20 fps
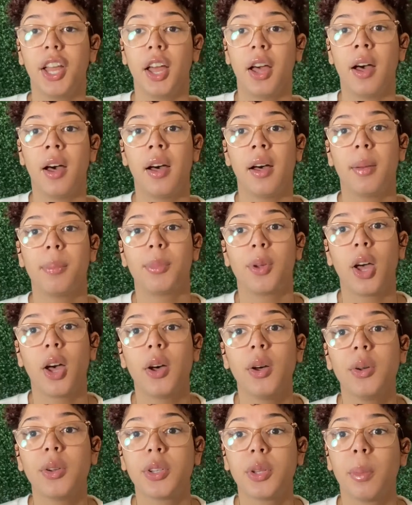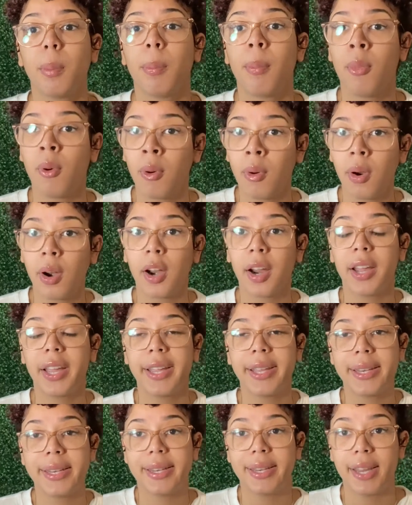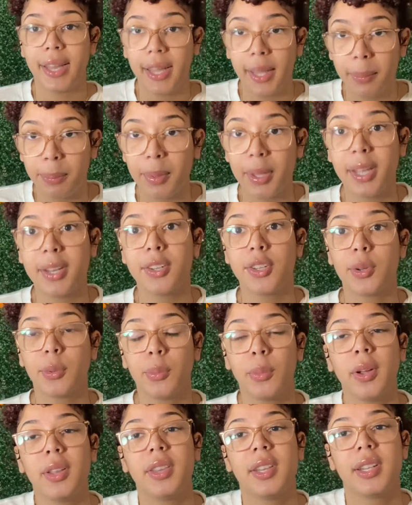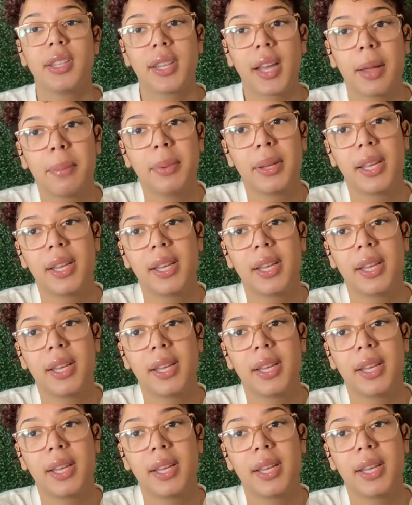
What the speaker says: goes more in depth into what the topic